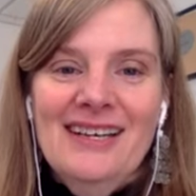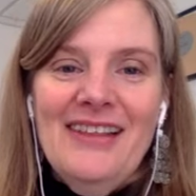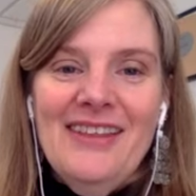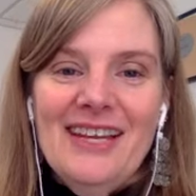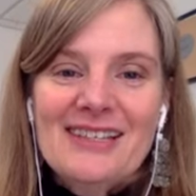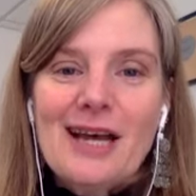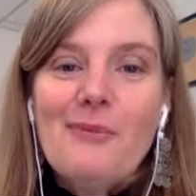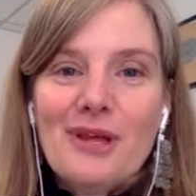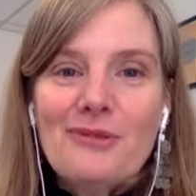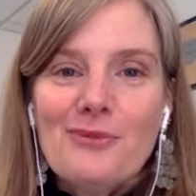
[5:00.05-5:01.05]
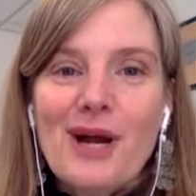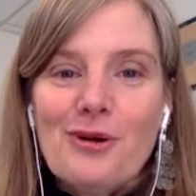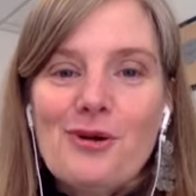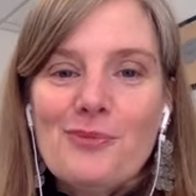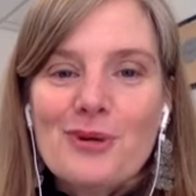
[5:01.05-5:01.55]
and that it's coming through my
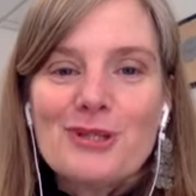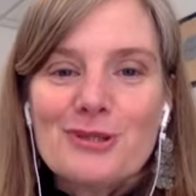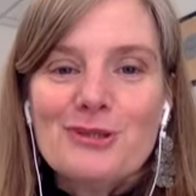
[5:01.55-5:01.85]
own personal